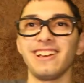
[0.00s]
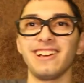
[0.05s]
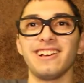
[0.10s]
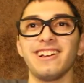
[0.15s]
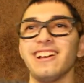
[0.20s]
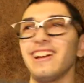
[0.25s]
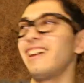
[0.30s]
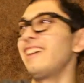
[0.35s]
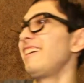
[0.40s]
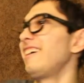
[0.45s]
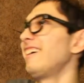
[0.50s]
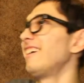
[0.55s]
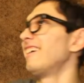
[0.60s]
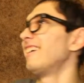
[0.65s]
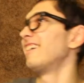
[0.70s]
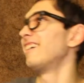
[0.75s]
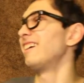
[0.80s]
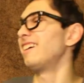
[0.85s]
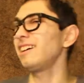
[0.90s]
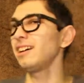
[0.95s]
Huh?
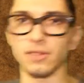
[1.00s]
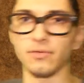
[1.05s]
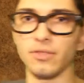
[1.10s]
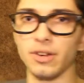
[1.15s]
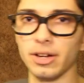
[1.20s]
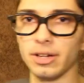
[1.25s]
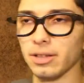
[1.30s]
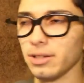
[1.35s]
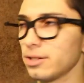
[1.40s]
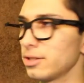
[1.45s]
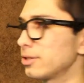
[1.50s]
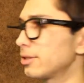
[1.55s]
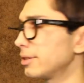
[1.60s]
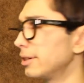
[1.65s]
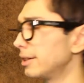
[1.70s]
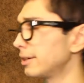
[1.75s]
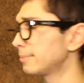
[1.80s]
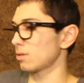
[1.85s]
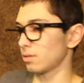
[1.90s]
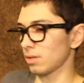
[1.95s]
Huh? Jeff Franklin's just
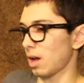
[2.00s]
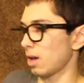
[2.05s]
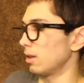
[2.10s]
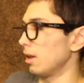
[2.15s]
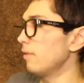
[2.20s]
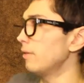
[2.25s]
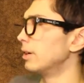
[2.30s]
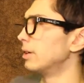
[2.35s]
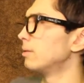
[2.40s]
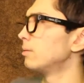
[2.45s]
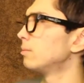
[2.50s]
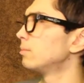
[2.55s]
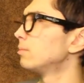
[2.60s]
like, I love it.